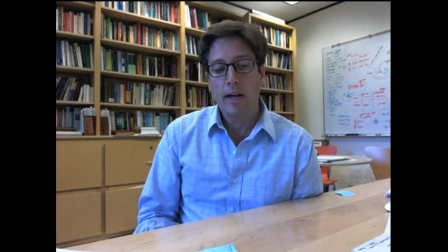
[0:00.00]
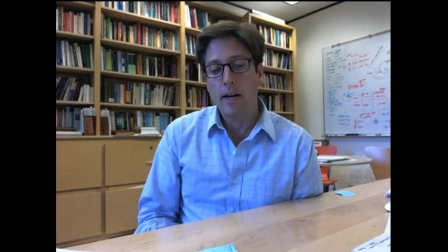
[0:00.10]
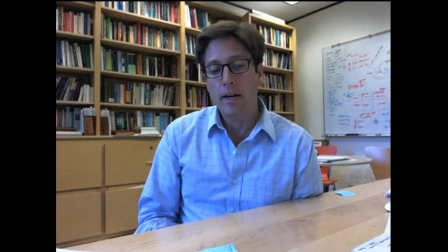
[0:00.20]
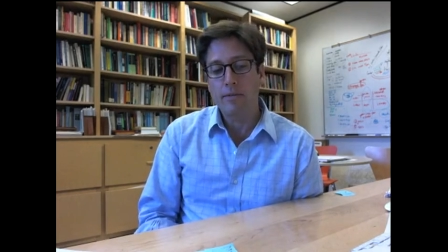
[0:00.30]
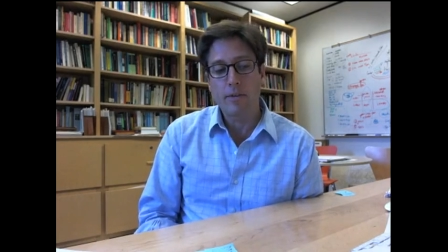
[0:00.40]

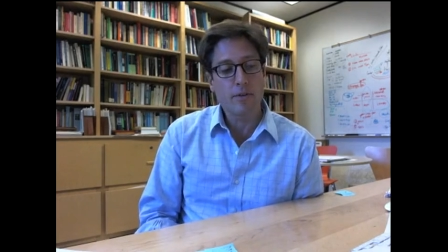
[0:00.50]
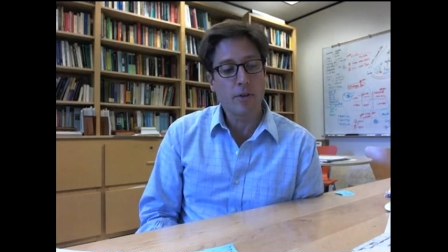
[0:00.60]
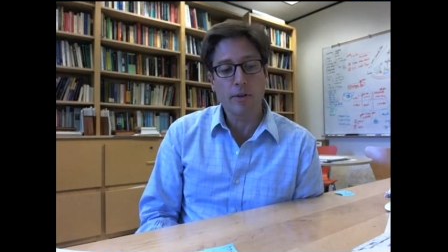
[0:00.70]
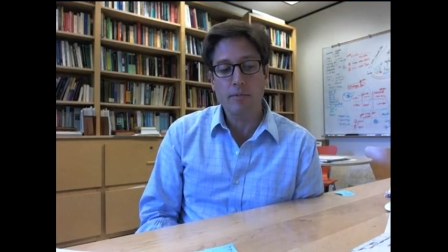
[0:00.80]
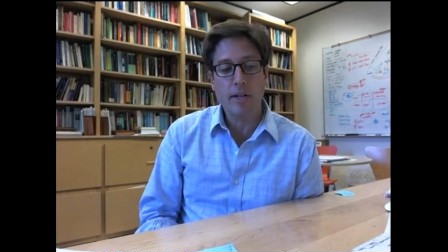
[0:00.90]
If the
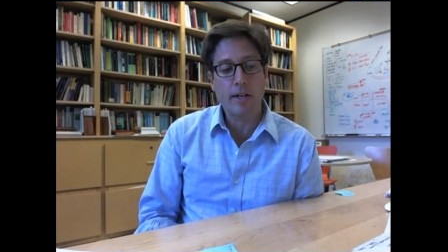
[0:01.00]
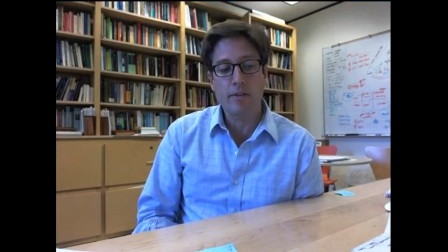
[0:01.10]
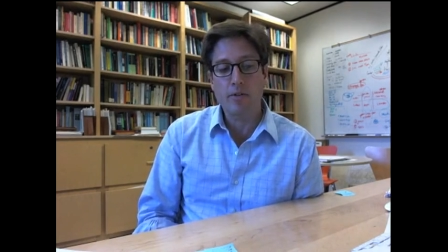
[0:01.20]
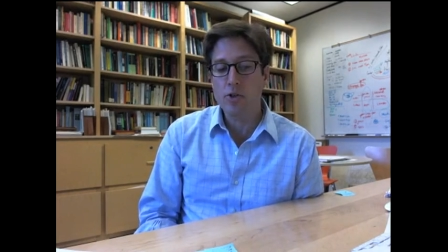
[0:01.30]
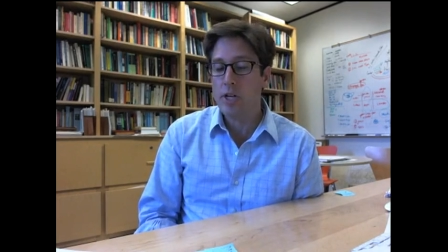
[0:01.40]

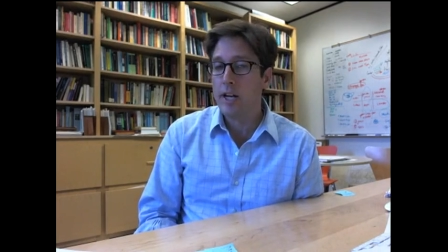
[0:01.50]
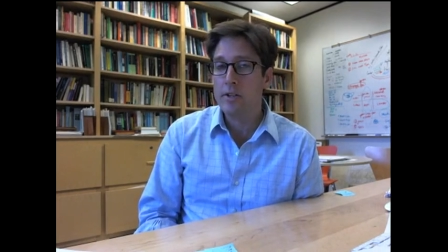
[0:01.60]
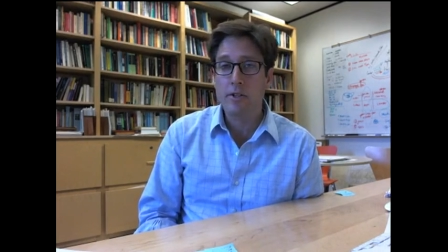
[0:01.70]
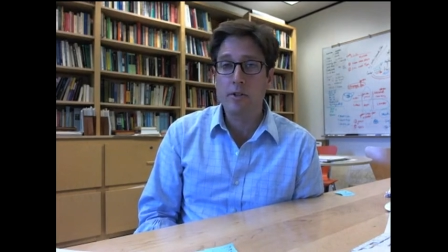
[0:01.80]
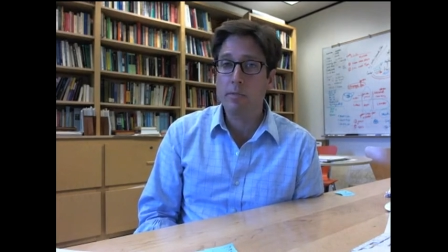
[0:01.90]
circumstances
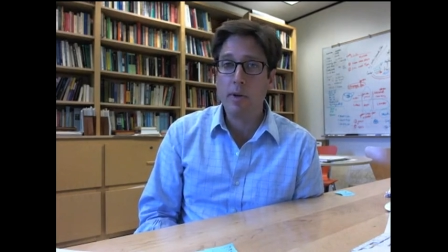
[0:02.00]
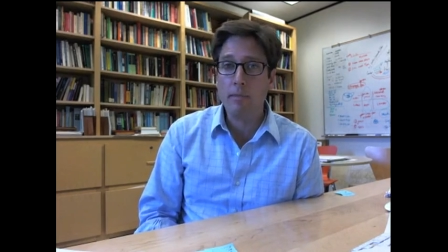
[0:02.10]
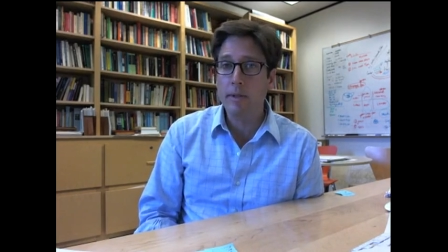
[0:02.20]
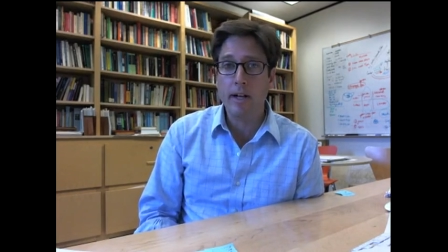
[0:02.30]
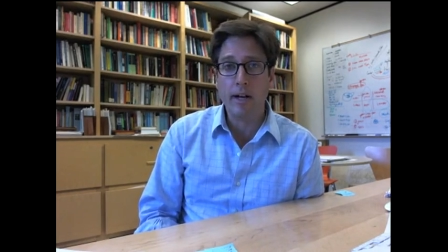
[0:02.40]
change, then you're
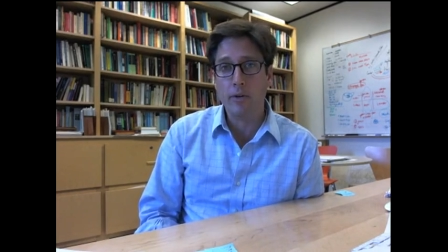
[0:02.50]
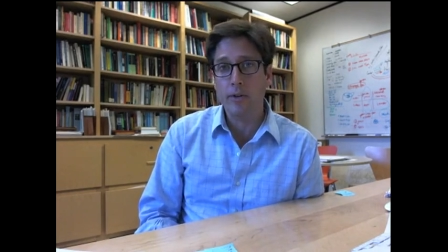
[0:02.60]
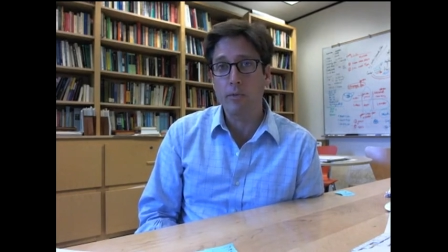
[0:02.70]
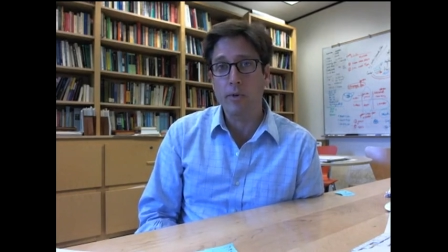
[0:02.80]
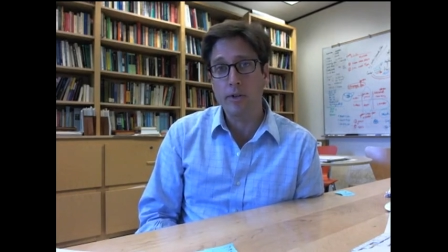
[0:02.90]
probably not
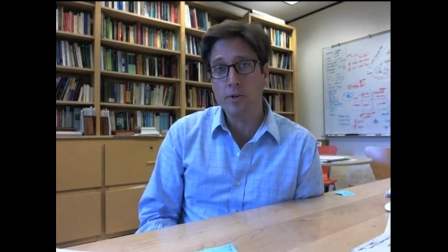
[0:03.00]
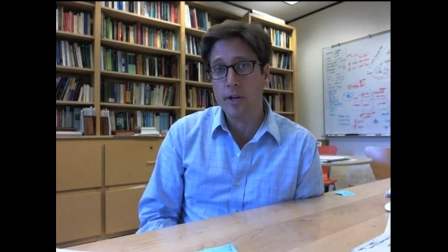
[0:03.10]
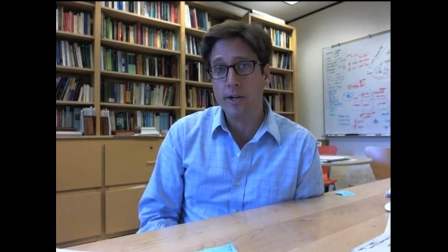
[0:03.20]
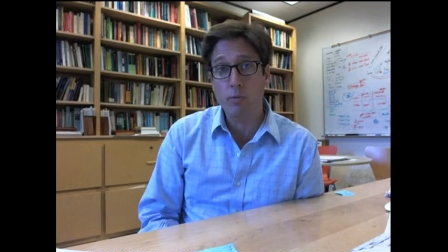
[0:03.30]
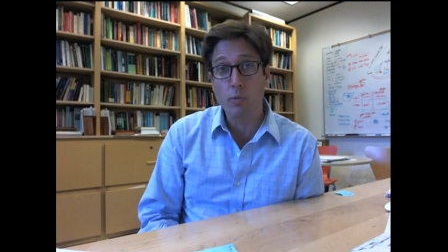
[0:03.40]
going to want to
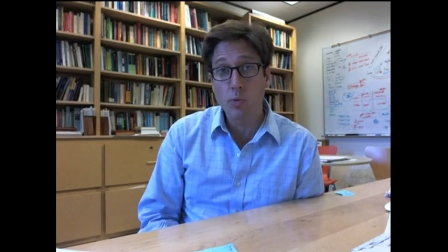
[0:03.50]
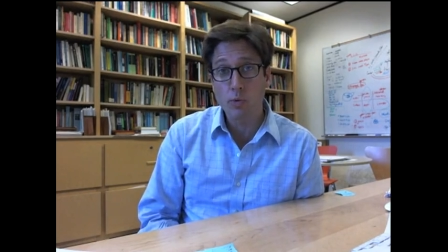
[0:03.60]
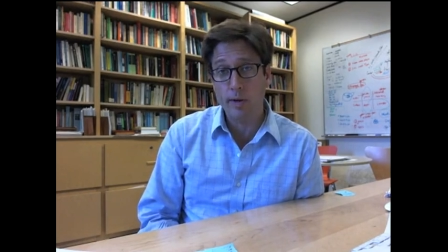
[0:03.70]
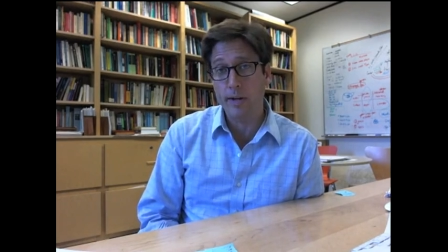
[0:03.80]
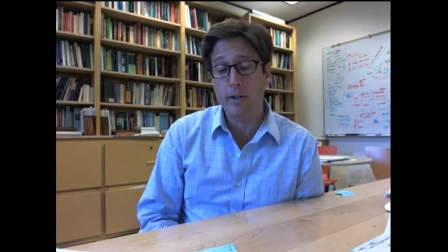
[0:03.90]
try to rule
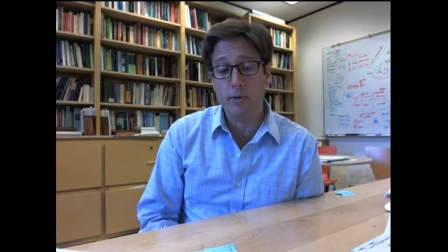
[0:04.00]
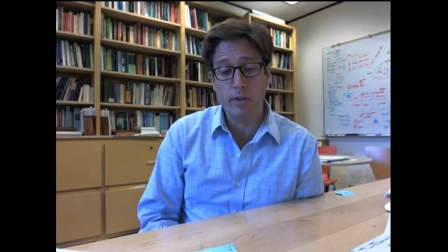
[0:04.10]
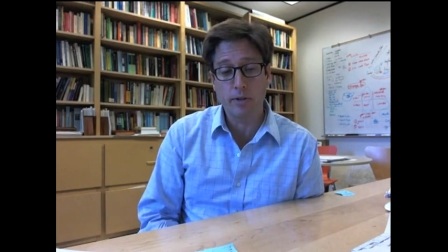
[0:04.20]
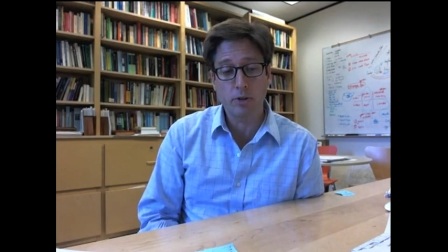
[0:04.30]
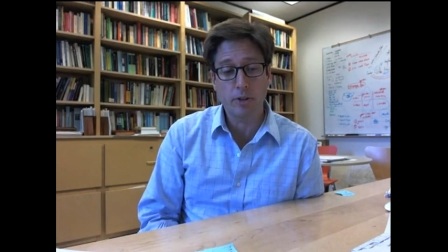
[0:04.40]
by
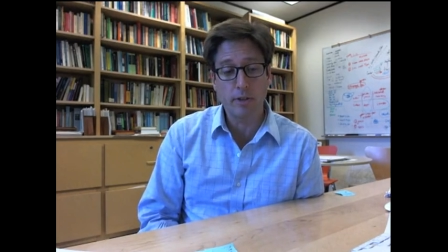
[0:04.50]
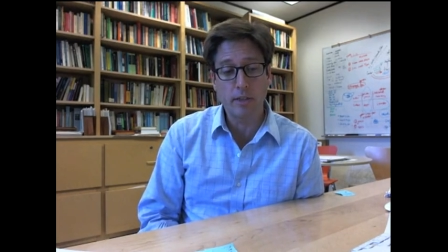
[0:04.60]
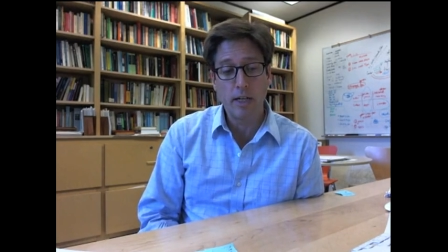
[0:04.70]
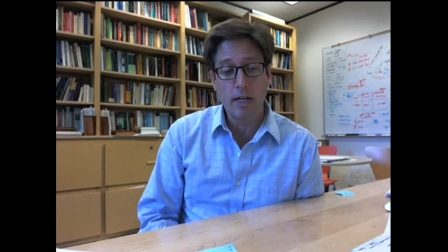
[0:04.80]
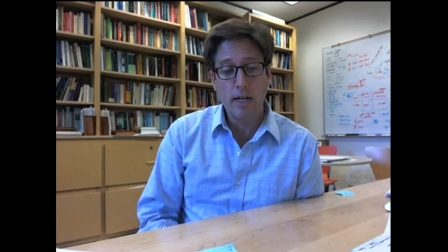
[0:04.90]

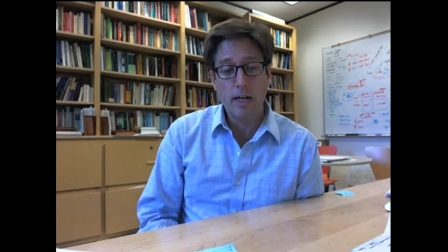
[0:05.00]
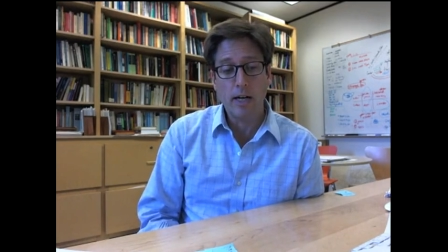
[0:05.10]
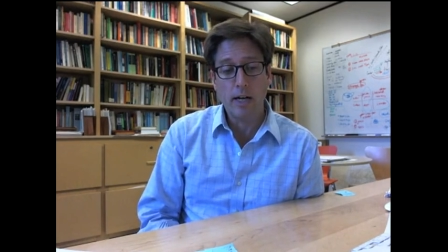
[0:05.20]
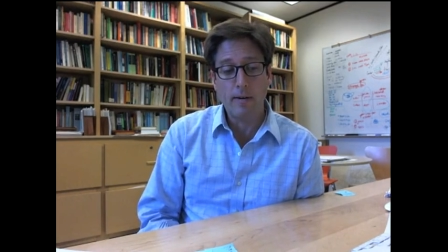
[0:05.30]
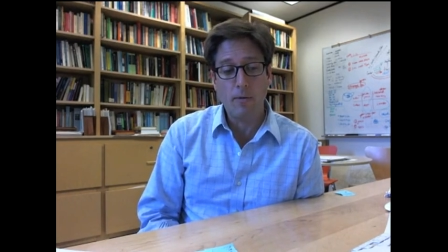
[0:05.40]
coalition
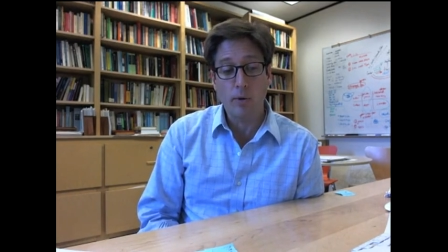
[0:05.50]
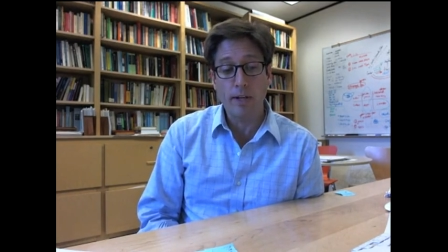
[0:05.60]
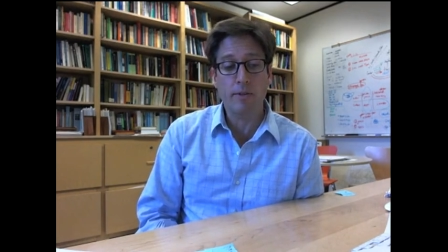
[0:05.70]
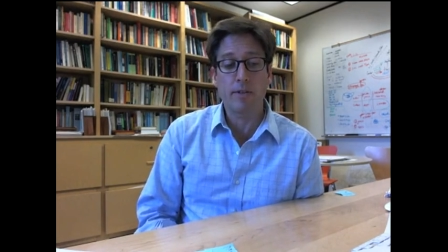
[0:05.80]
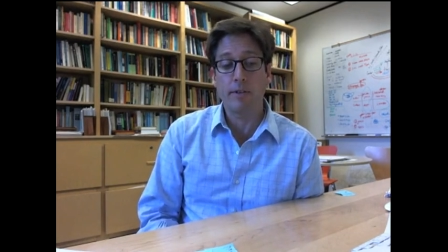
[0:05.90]
or
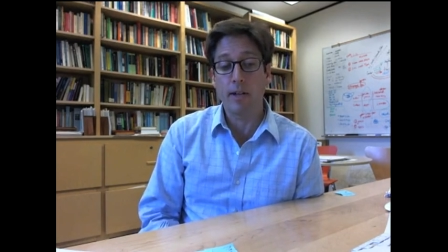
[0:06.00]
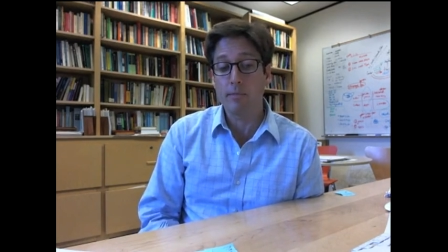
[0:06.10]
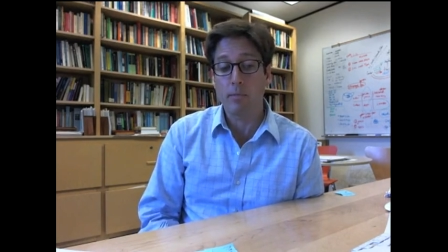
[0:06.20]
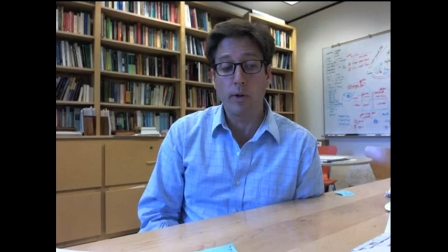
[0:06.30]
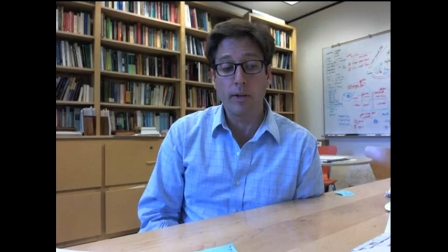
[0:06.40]
even
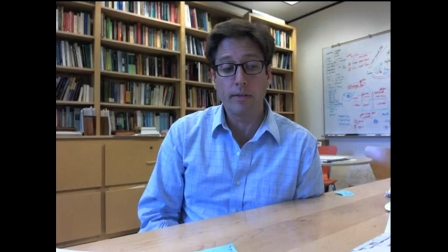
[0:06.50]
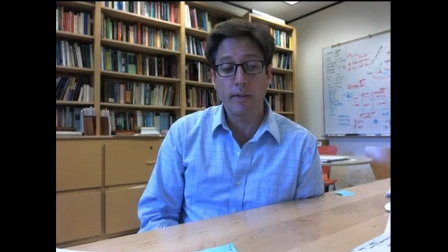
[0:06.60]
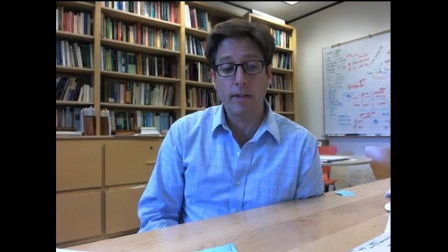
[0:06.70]
develop one.